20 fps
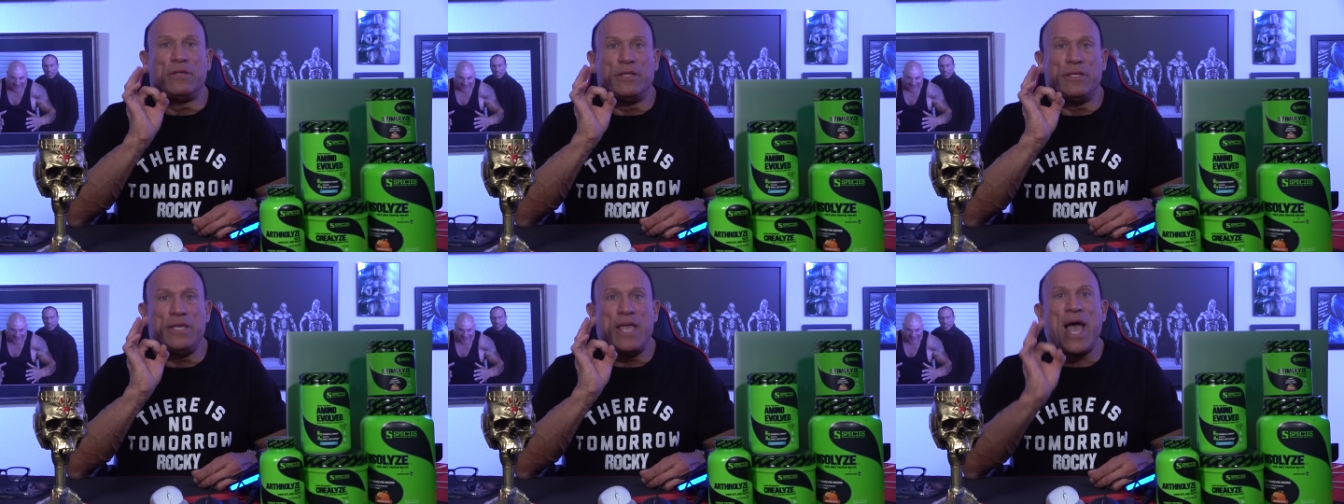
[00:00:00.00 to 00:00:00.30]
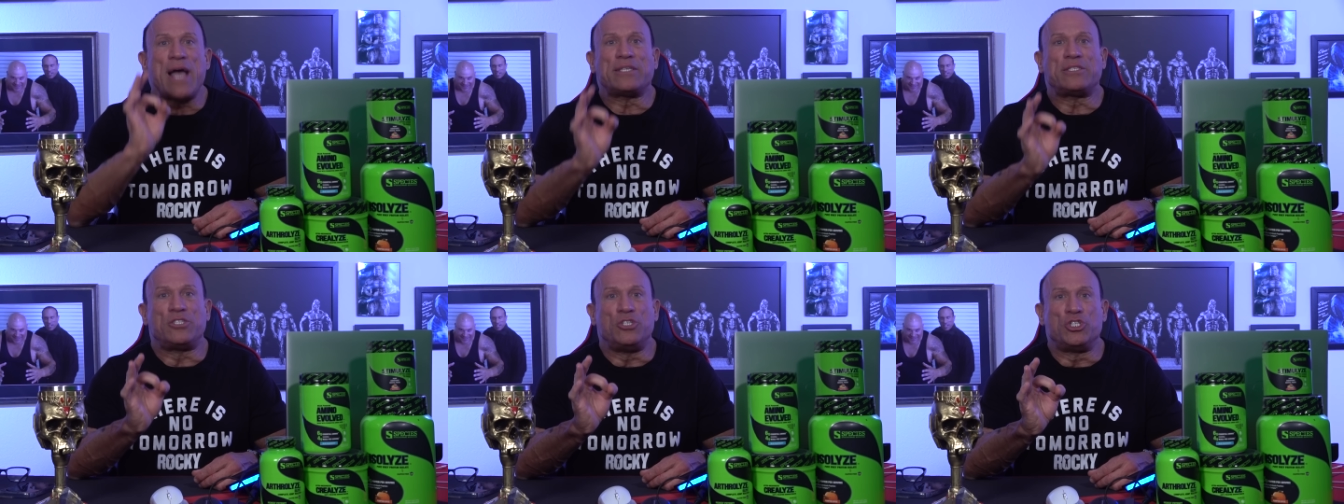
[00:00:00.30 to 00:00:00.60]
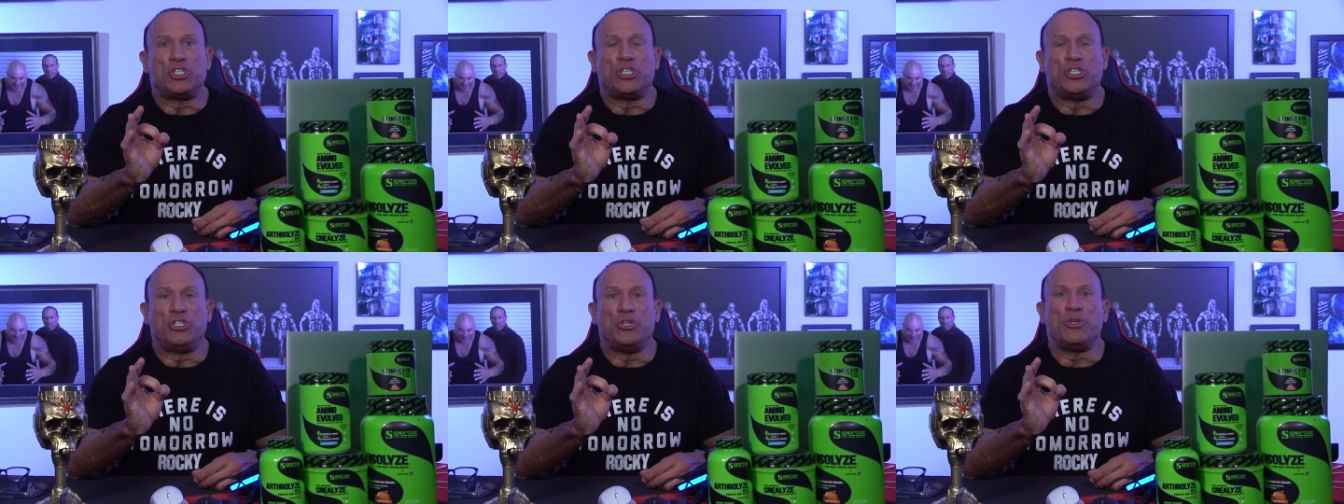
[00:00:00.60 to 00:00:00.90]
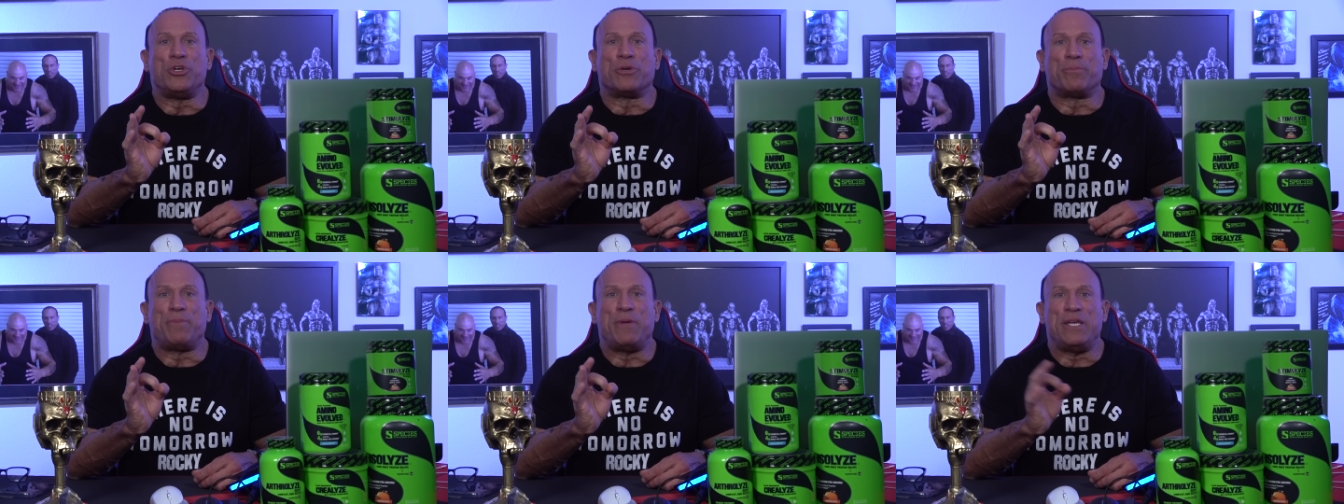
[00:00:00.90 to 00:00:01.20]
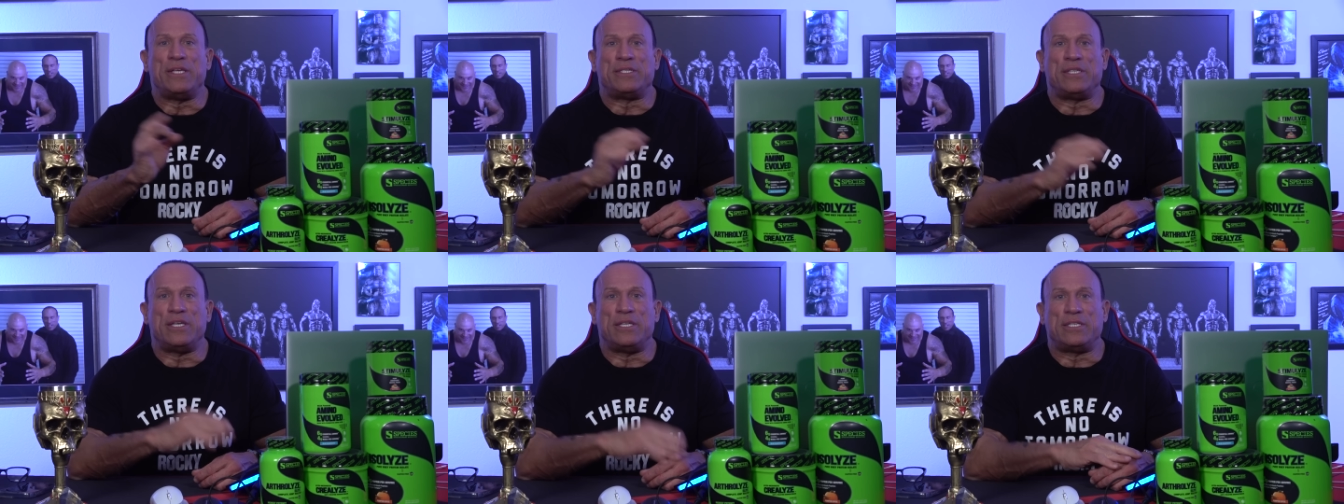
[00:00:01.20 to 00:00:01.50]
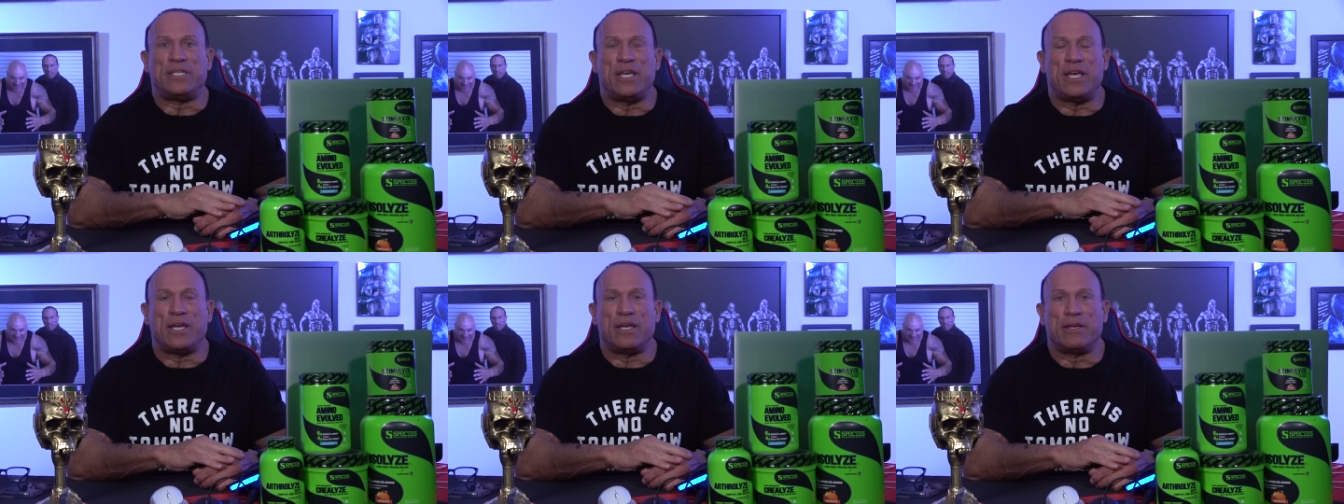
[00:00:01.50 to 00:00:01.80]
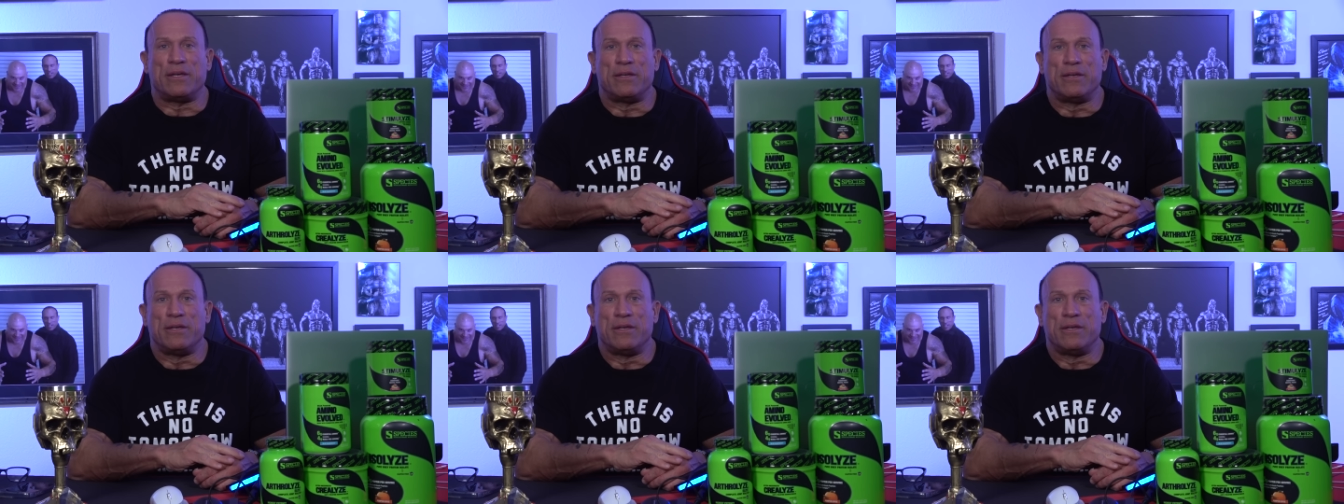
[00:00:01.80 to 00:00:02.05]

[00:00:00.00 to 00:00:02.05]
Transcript: Yes, you should do your PCT.